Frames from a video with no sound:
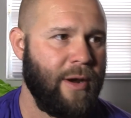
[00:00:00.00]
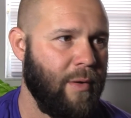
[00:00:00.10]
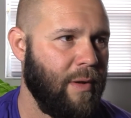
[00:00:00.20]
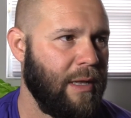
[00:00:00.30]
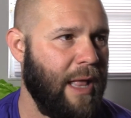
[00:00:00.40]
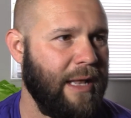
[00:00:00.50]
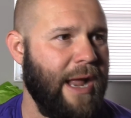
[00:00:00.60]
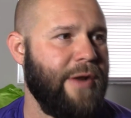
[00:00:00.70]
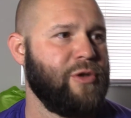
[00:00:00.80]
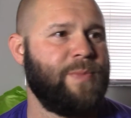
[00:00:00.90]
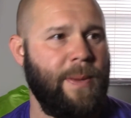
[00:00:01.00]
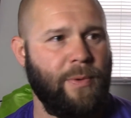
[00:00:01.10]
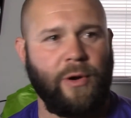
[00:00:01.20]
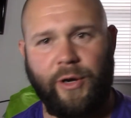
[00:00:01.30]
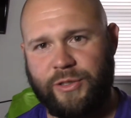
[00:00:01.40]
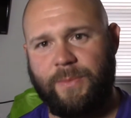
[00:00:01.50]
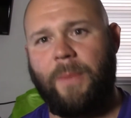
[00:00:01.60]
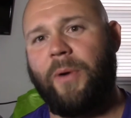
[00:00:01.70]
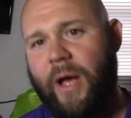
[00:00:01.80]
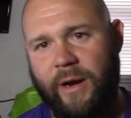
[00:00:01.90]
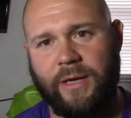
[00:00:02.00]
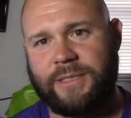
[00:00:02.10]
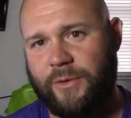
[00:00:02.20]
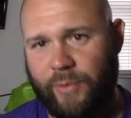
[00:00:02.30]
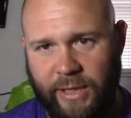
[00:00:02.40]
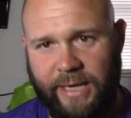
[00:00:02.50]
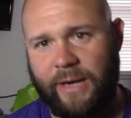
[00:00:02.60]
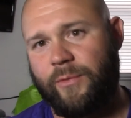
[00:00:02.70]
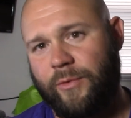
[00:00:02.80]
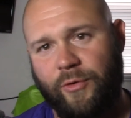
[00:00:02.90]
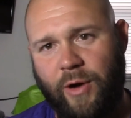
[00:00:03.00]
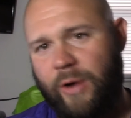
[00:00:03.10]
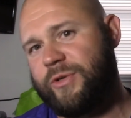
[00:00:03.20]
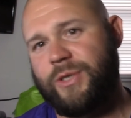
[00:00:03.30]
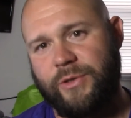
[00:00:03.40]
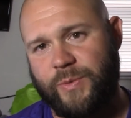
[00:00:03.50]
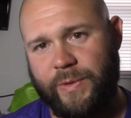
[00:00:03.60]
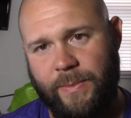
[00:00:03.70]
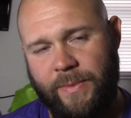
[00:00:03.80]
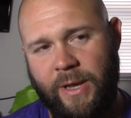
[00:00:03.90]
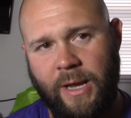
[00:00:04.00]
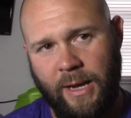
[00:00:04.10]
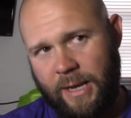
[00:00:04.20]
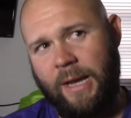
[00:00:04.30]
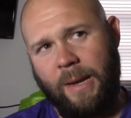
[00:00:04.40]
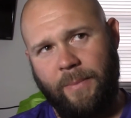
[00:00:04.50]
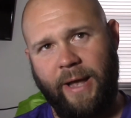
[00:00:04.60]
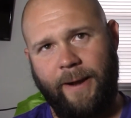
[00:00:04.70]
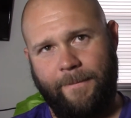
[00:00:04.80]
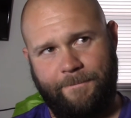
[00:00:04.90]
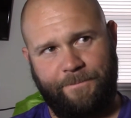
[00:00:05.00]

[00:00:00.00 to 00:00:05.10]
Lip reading: know, a lot of those people are using my products and really getting great results with them. But